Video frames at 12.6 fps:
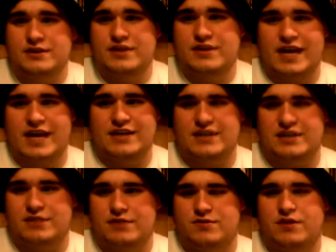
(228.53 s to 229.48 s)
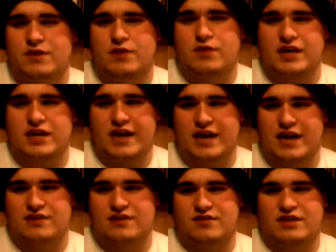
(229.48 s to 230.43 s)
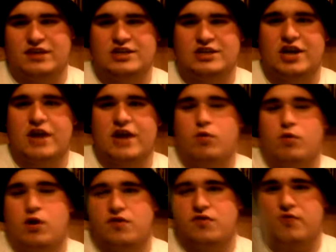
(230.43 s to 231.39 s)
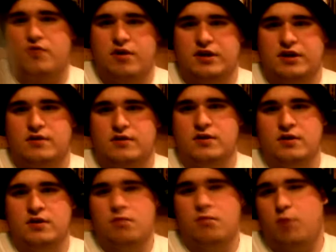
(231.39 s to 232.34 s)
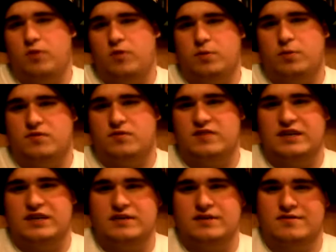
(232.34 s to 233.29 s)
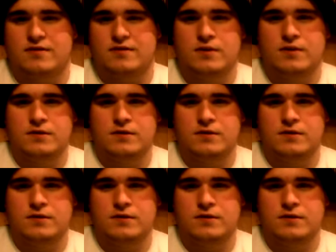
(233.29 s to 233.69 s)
it's not really a cage, it's like a giant wall surrounding multiple cities.